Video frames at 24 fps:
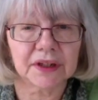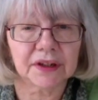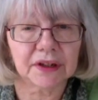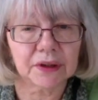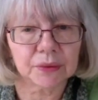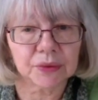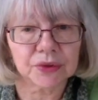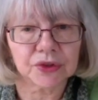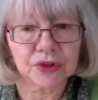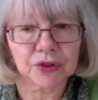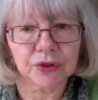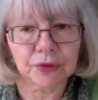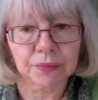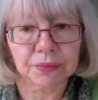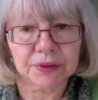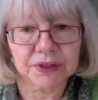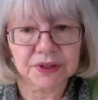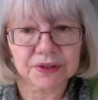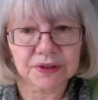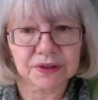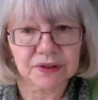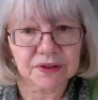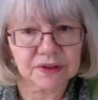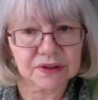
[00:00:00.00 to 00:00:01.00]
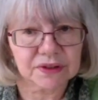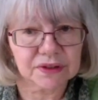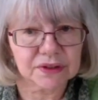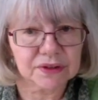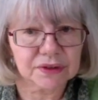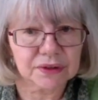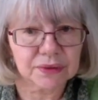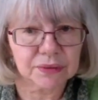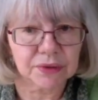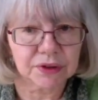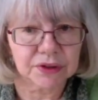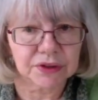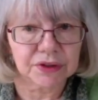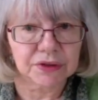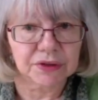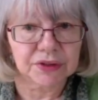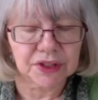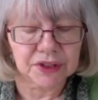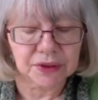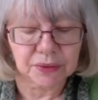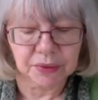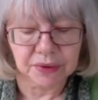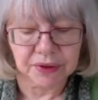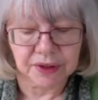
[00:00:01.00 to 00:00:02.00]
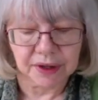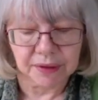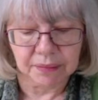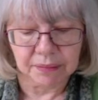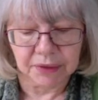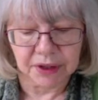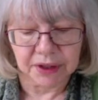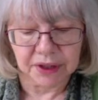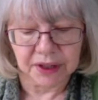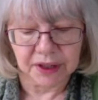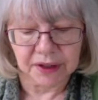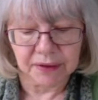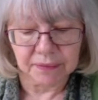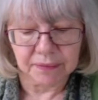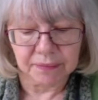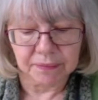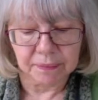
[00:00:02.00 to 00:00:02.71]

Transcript: and it was your business as to what you did with that money.